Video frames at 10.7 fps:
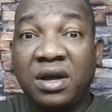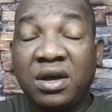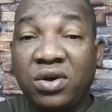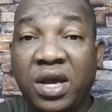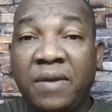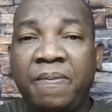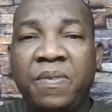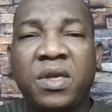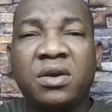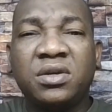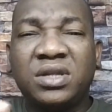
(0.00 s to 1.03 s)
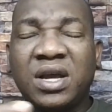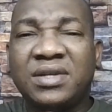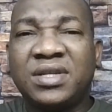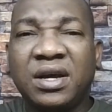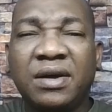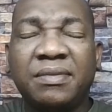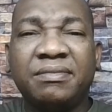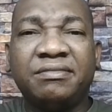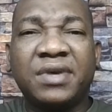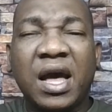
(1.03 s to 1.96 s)
Okay? That's
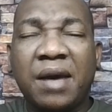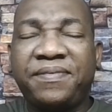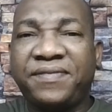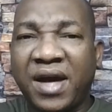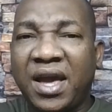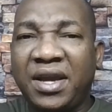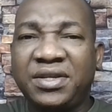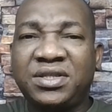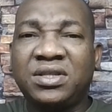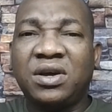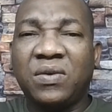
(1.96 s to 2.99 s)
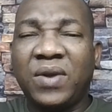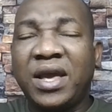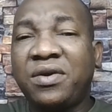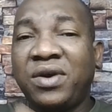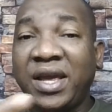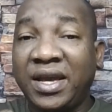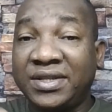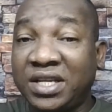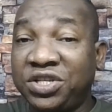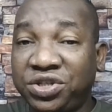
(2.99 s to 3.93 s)
app files or like call
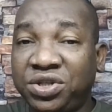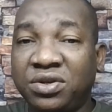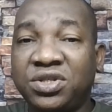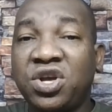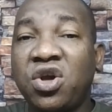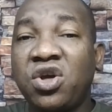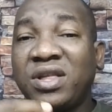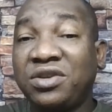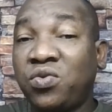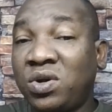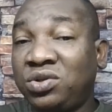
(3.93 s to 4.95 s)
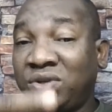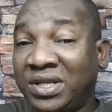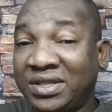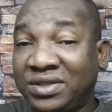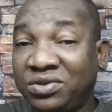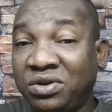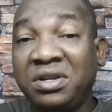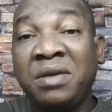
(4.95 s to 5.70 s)
extensions that you want to install.